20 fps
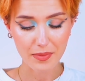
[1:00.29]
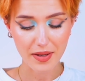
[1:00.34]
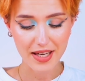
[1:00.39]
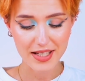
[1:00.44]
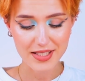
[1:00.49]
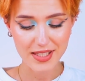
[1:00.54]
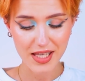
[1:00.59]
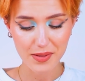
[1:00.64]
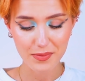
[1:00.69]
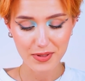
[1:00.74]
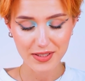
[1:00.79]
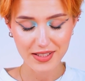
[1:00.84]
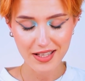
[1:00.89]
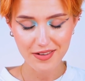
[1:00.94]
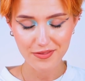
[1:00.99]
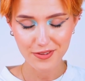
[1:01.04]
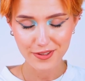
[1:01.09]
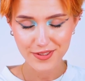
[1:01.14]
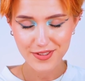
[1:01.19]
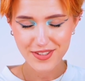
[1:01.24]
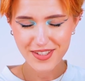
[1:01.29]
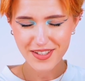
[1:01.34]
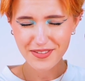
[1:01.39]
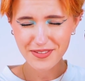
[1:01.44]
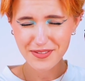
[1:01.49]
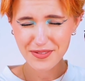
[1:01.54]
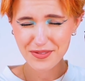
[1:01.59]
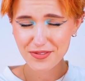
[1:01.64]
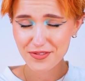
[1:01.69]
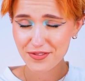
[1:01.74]
my excitement levels
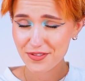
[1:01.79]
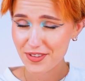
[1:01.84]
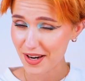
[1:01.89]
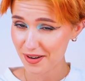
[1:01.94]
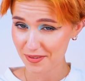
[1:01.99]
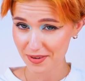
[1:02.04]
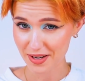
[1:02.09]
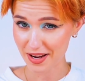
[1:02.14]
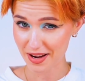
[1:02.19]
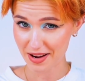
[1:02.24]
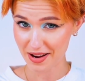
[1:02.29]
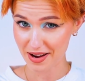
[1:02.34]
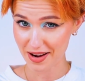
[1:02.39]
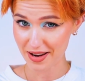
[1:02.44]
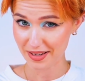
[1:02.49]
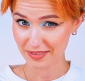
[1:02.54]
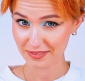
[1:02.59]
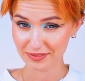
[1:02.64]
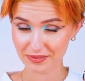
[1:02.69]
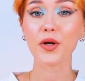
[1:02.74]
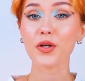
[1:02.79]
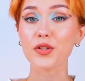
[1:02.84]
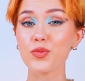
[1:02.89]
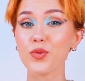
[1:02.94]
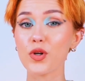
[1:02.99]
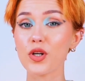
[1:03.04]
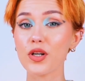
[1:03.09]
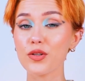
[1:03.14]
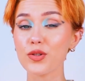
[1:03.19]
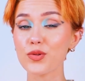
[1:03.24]
very high because
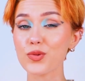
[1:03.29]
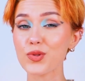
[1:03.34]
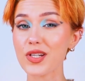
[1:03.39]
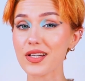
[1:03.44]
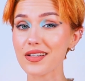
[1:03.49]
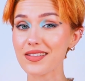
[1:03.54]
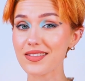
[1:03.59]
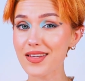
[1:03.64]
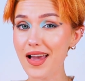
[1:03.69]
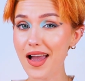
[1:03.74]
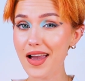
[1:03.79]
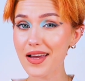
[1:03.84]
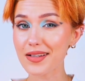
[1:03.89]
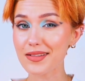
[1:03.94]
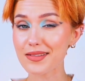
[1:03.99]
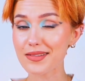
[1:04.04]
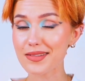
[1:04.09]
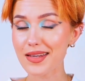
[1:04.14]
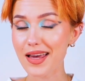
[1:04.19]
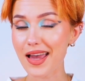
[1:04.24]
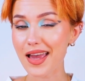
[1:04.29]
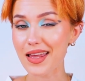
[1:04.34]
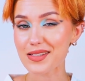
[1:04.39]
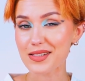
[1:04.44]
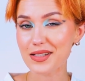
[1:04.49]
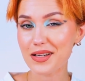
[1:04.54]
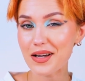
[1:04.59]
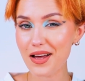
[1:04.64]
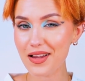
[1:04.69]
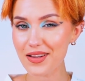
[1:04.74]
we are using science
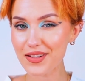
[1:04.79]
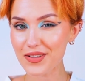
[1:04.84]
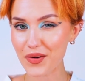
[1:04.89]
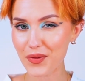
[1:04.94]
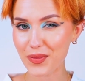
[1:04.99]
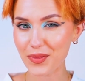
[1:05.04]
and color